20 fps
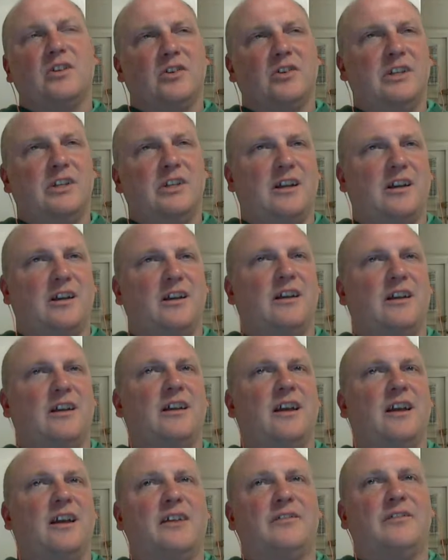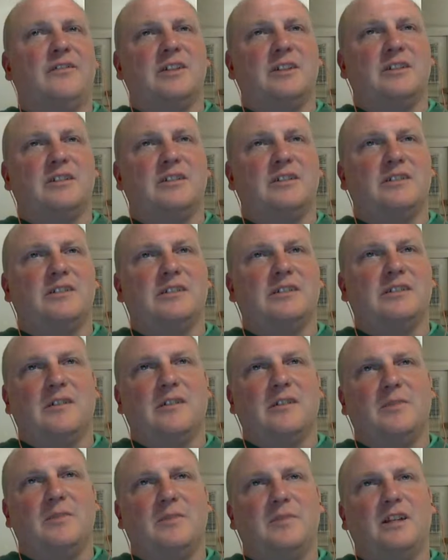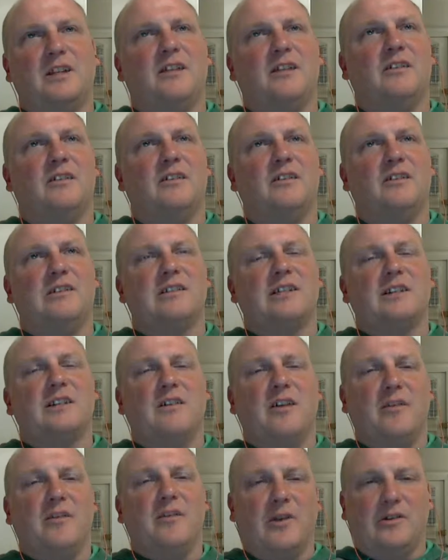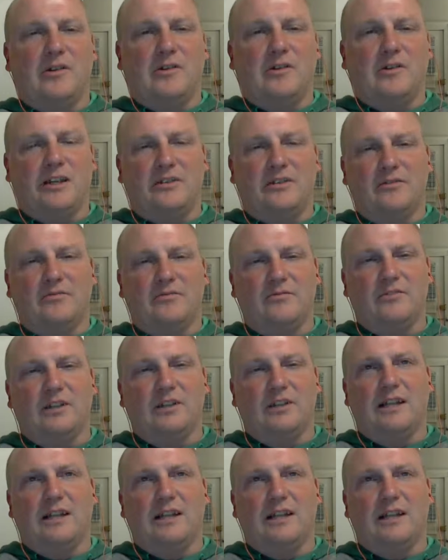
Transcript: on. I haven't, since I've been out, since I don't have my own classroom for the last 2